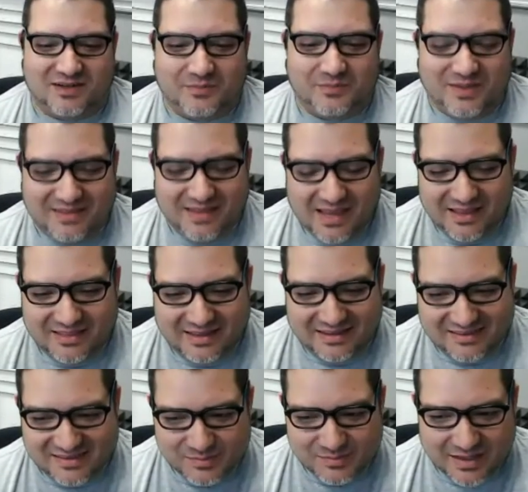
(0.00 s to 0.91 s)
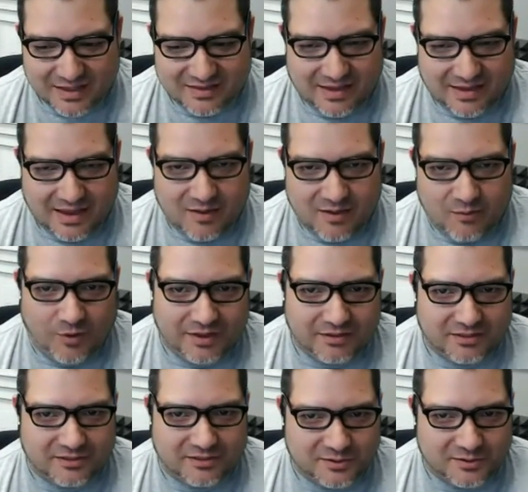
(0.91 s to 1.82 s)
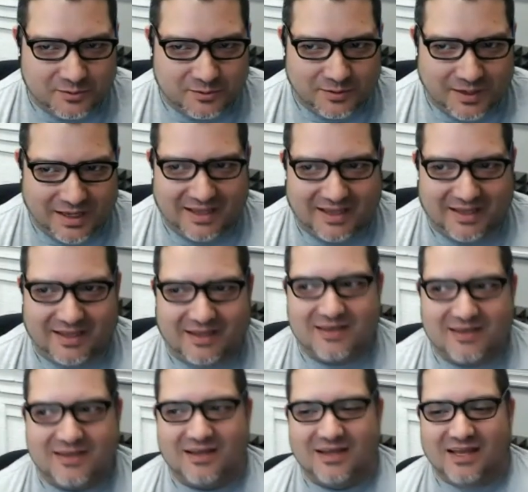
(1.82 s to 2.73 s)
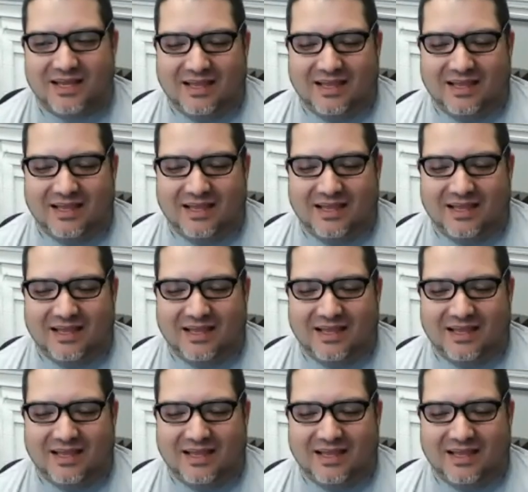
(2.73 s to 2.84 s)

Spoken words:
I mean, it seems like they went through and